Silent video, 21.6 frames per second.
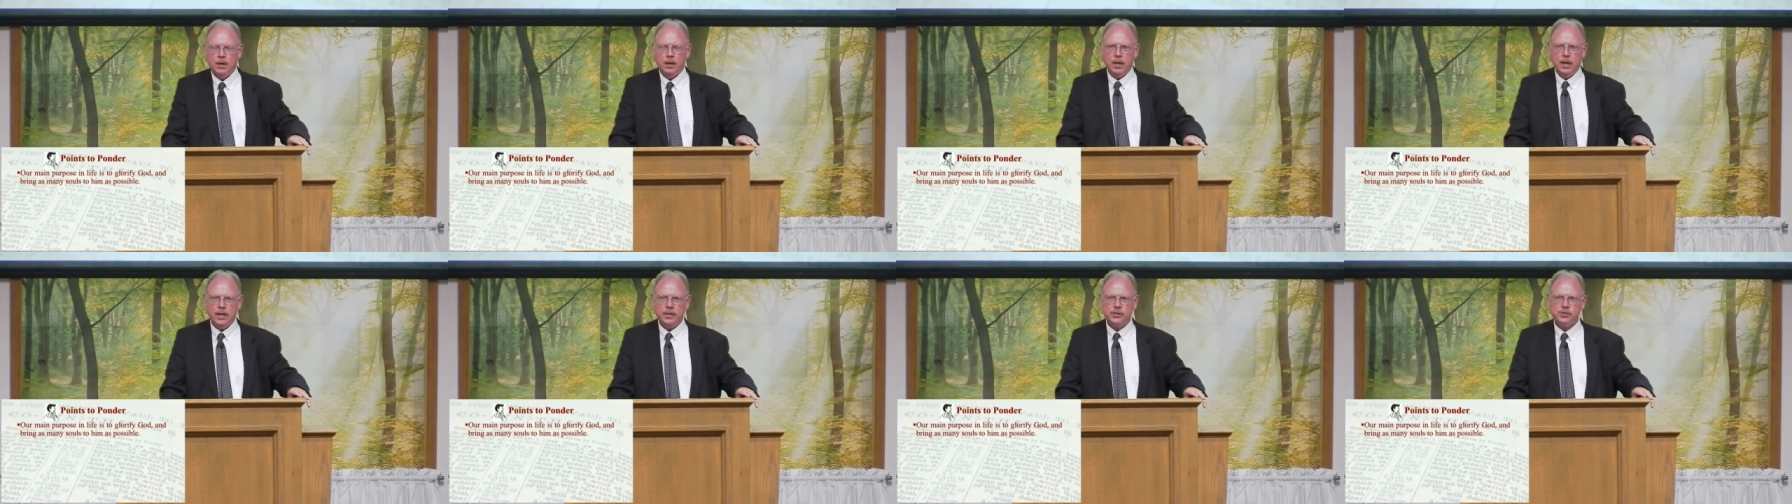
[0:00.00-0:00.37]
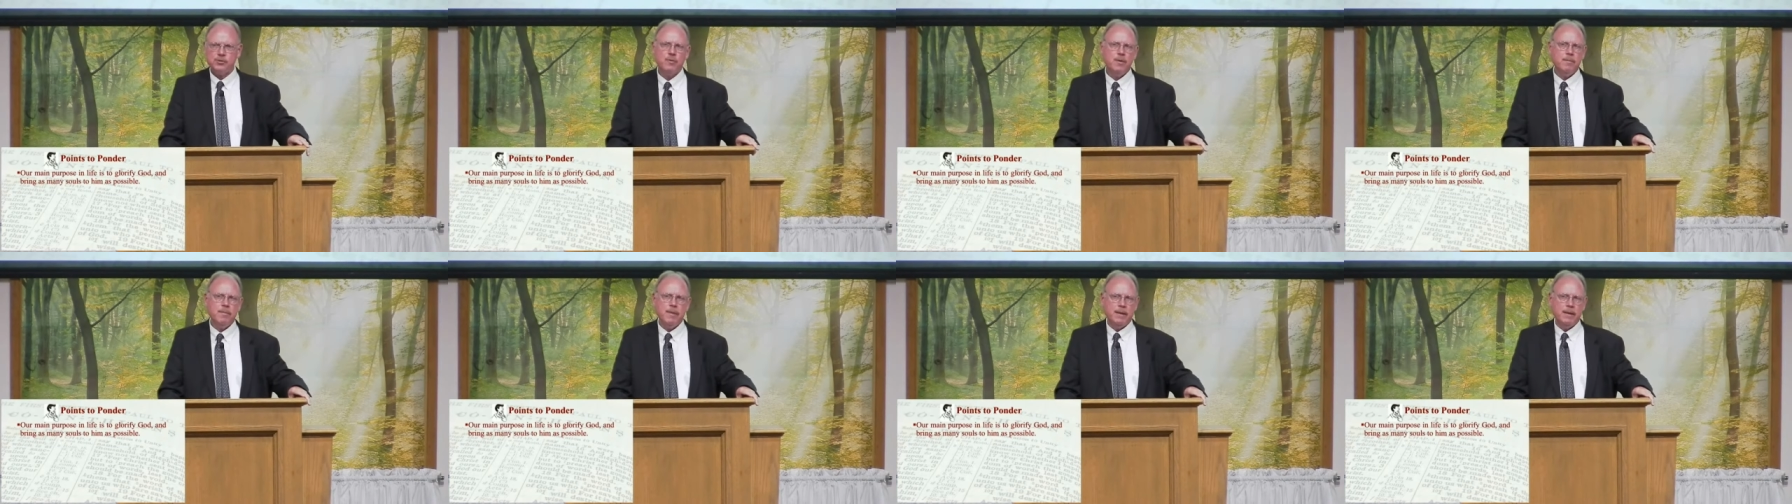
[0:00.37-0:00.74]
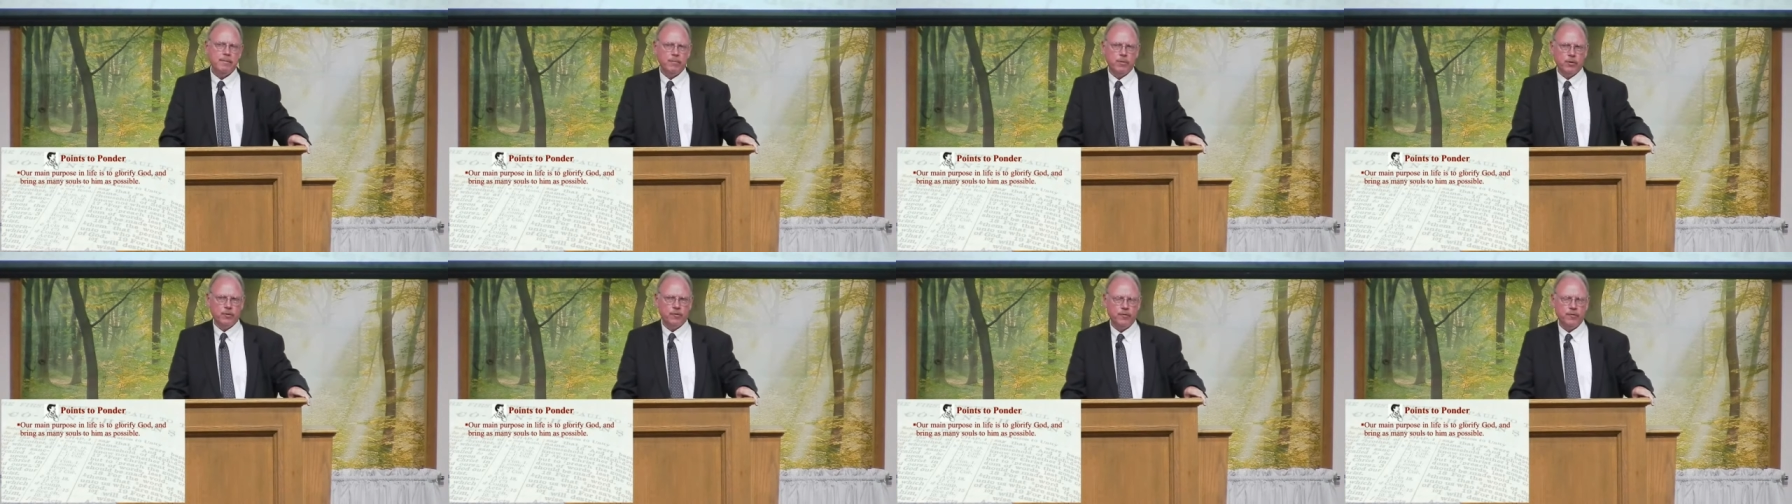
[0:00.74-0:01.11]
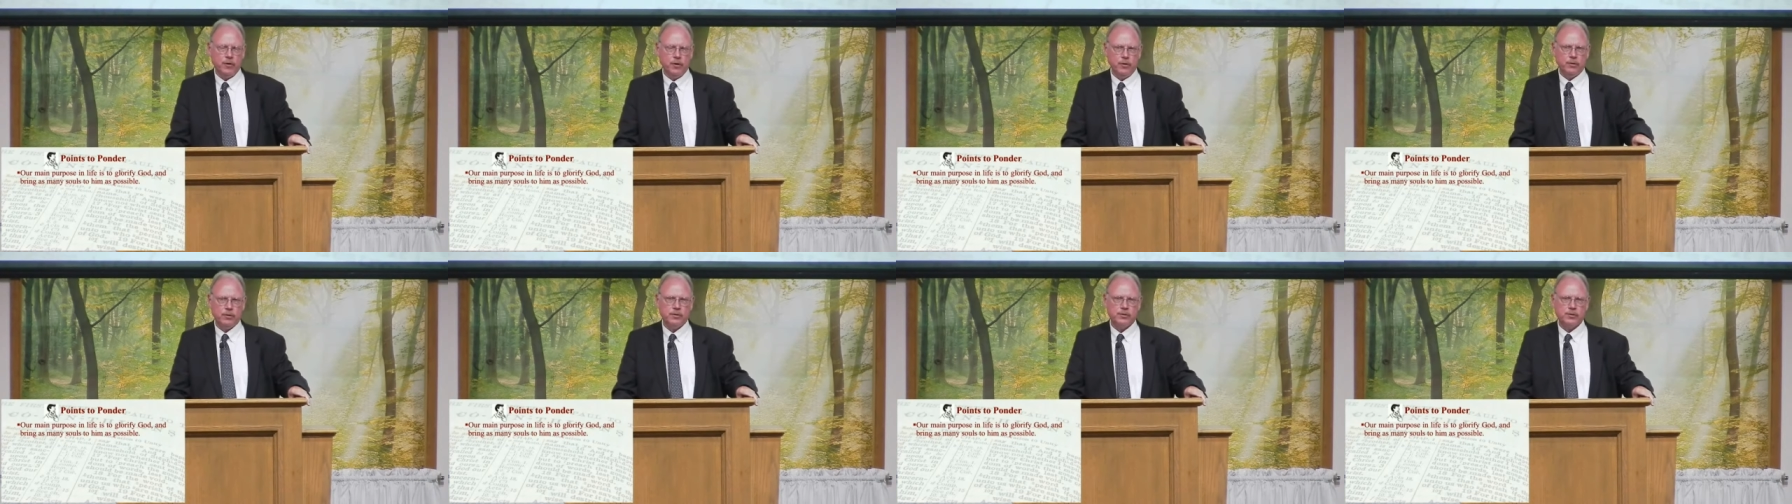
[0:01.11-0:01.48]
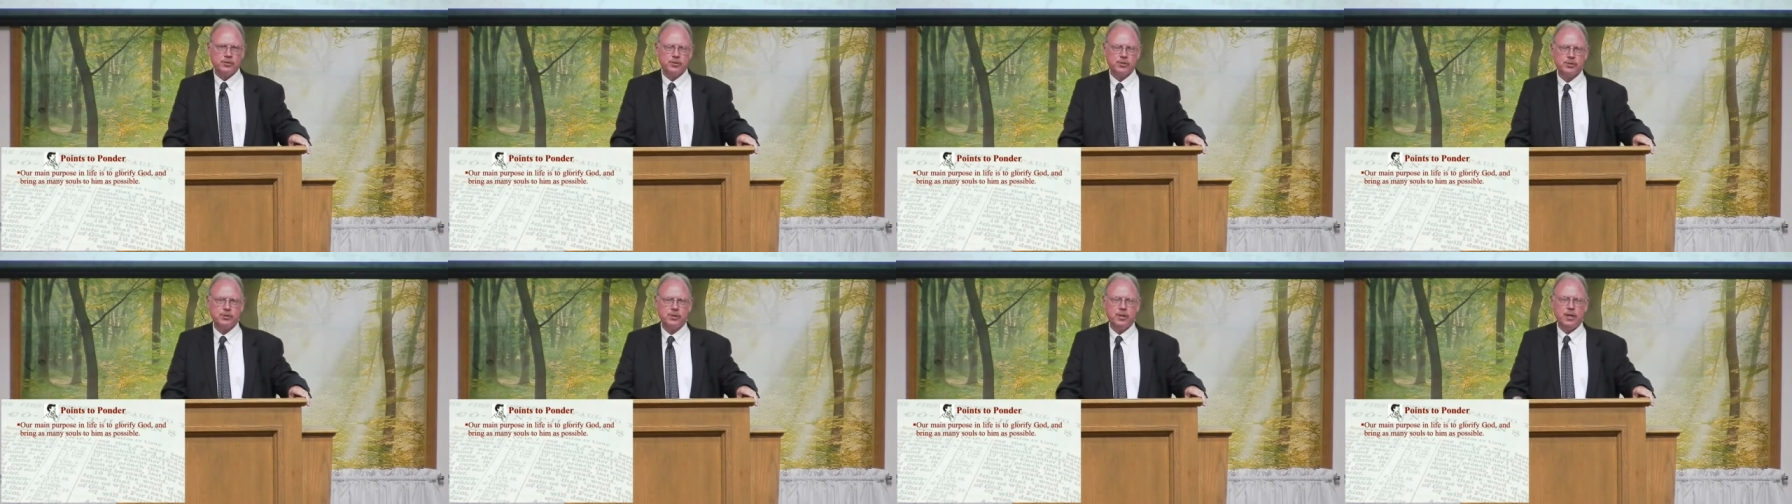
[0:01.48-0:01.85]
Let's remember,
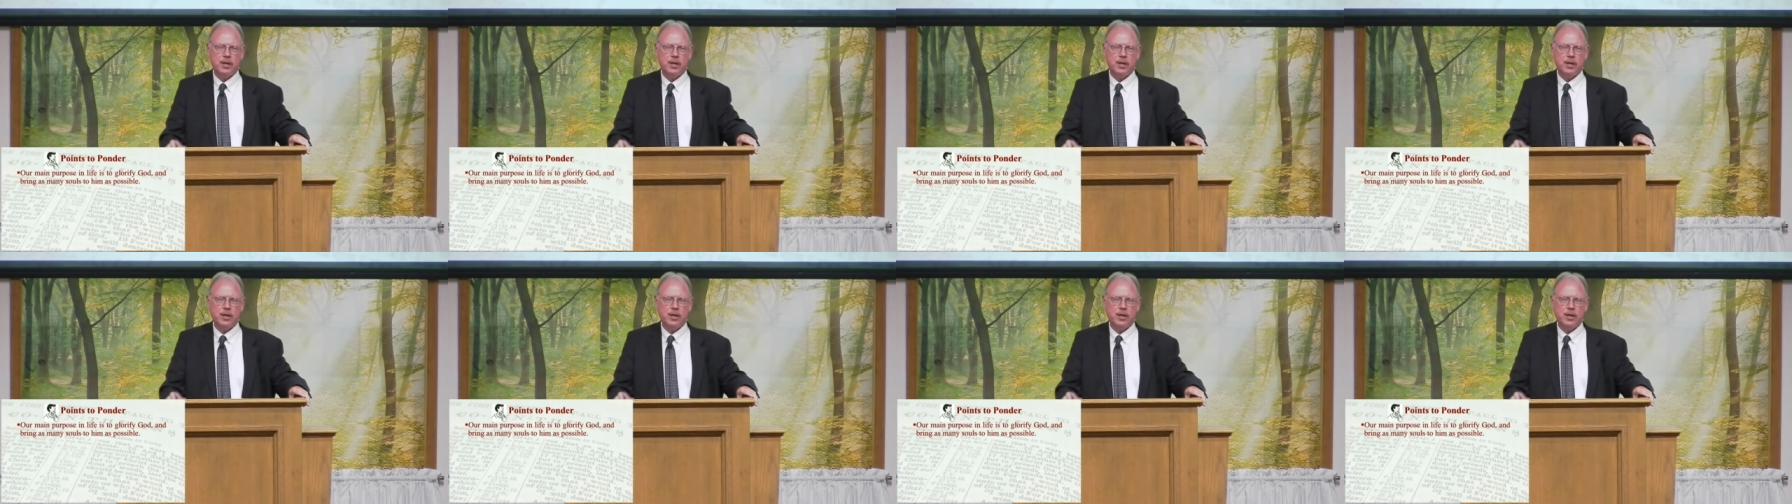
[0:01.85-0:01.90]
folks,